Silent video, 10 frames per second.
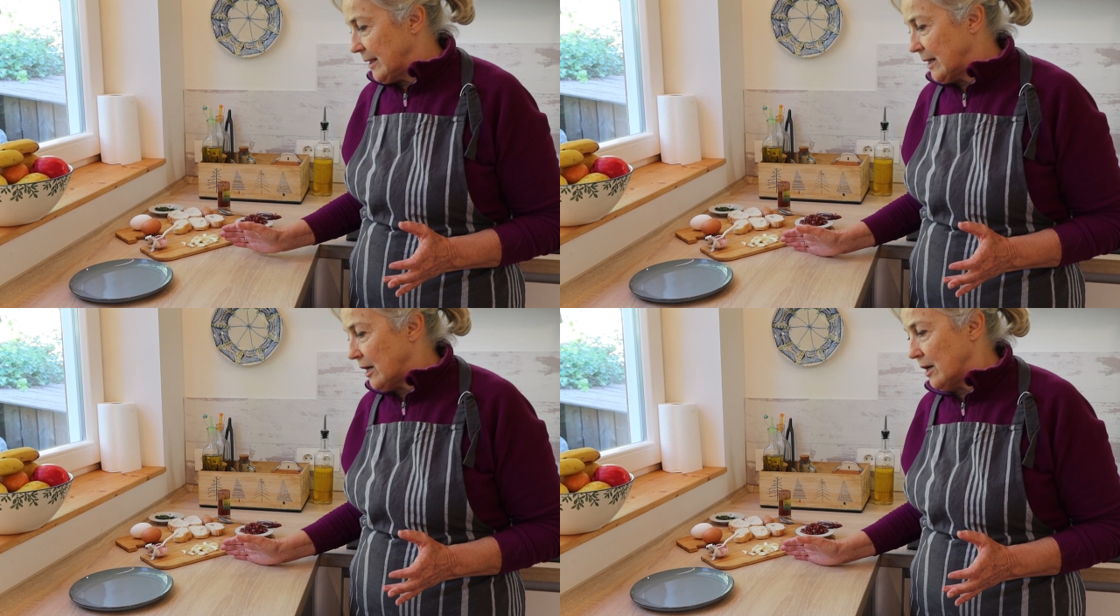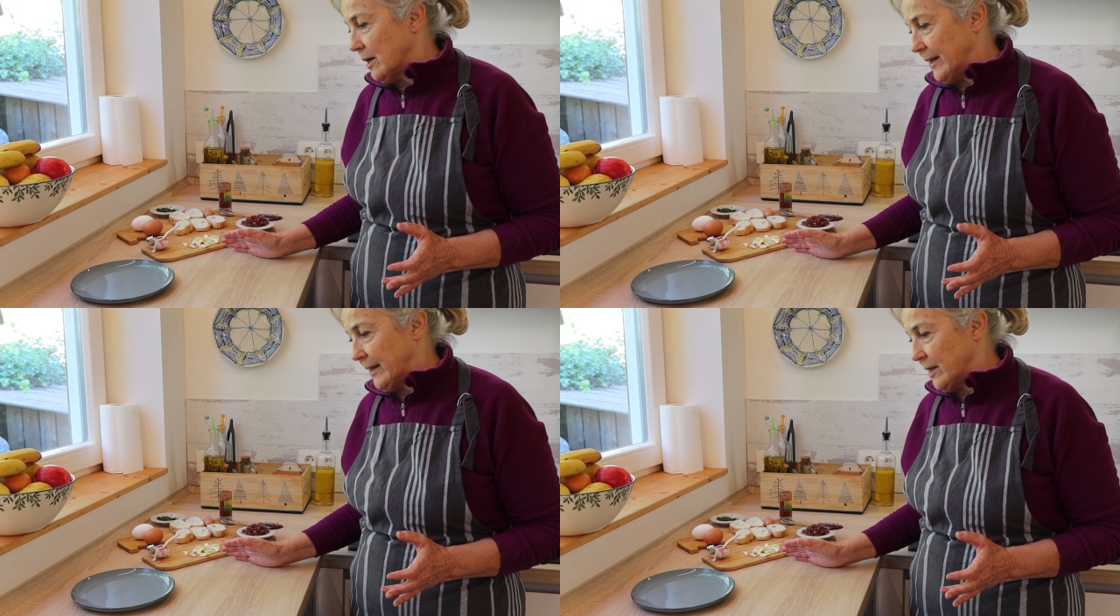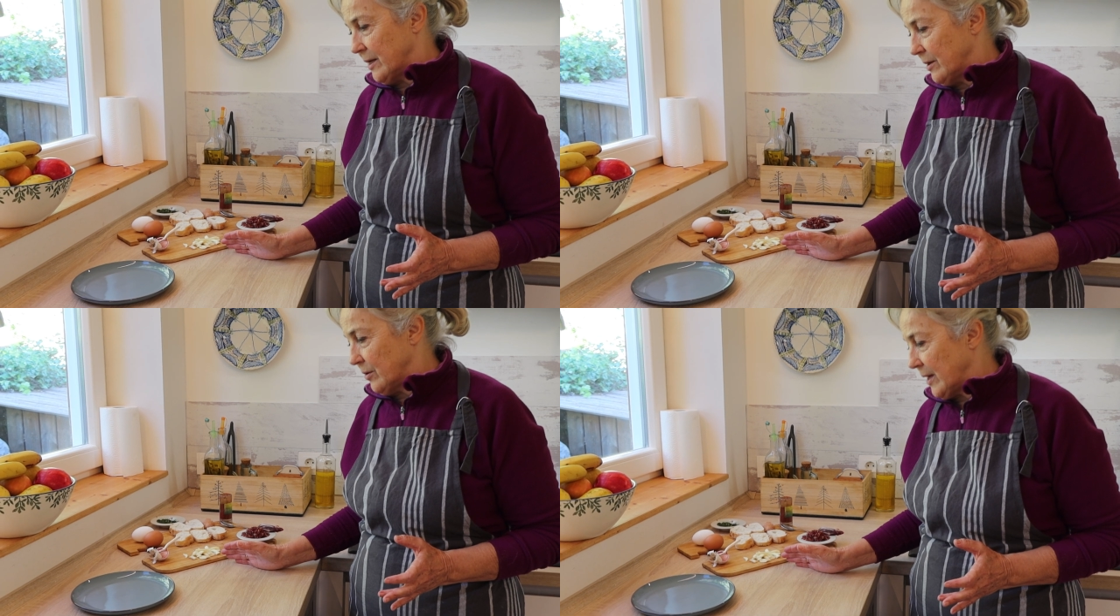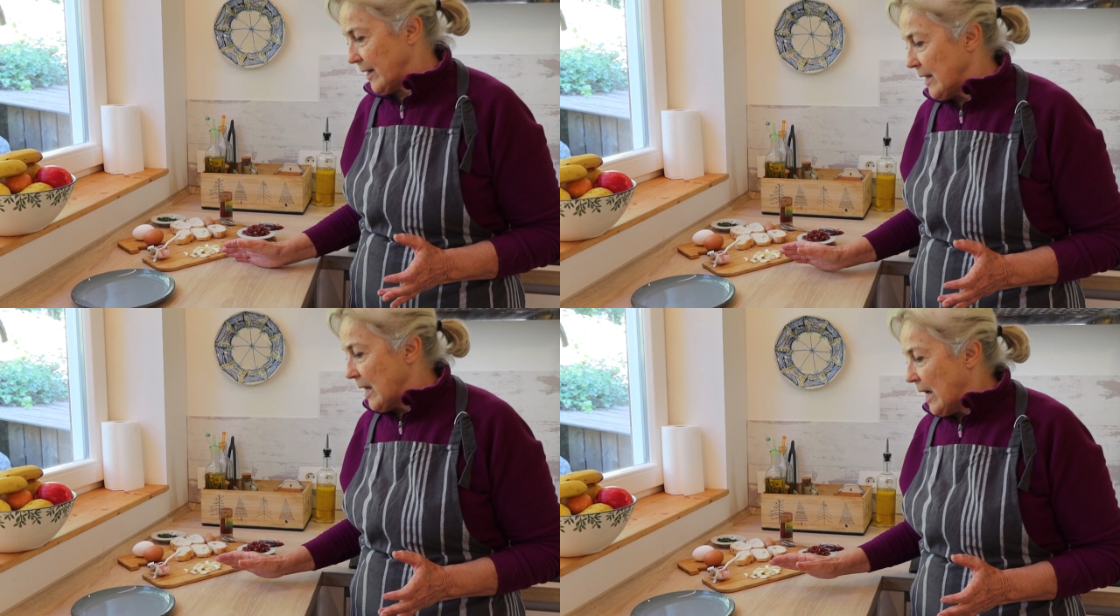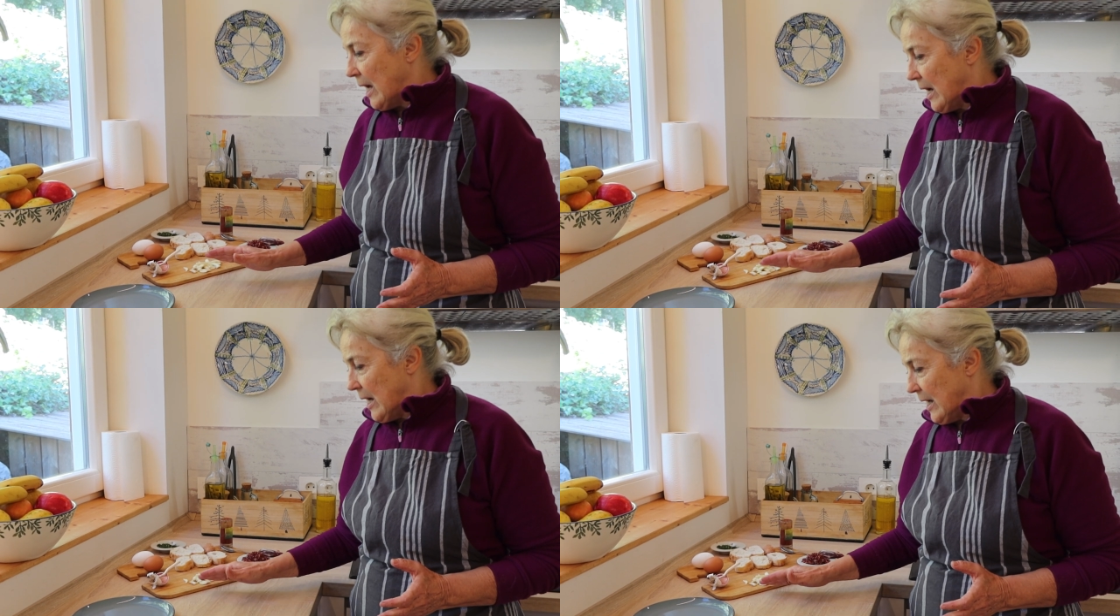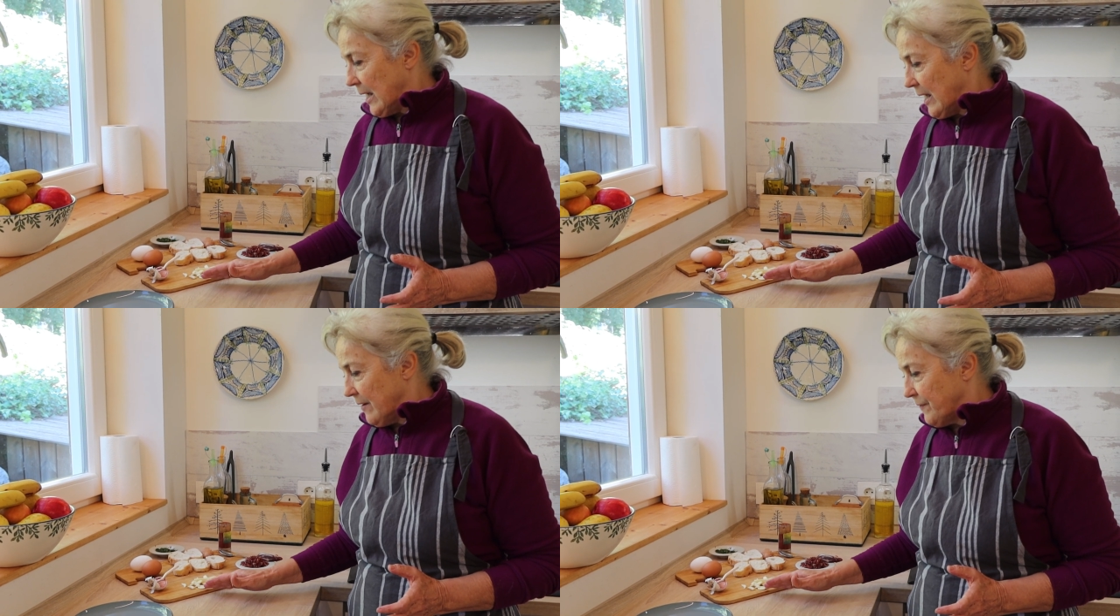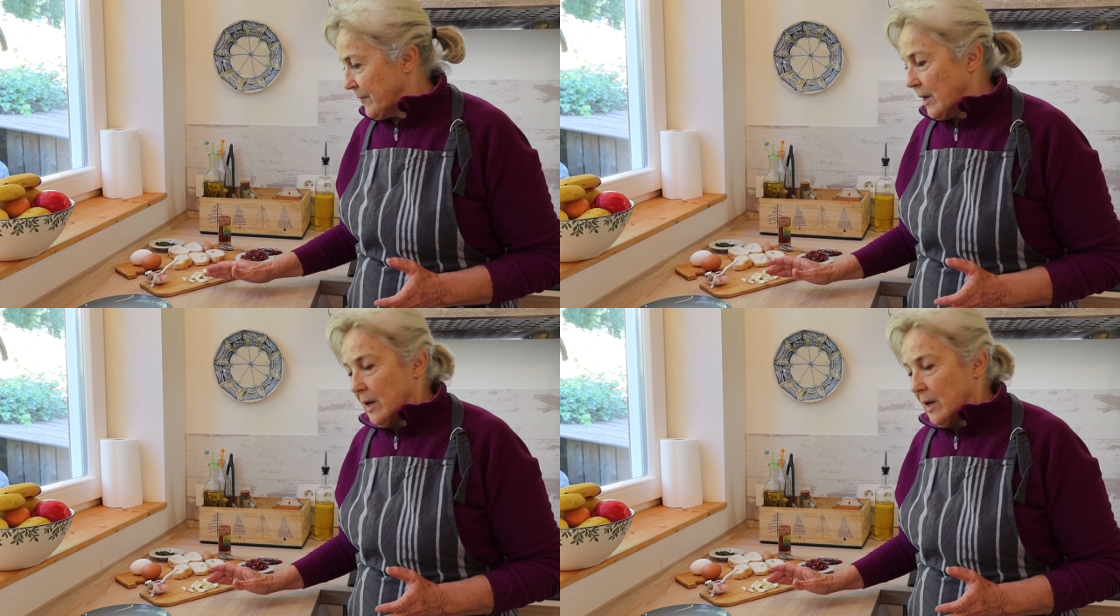garlic. Okay, I have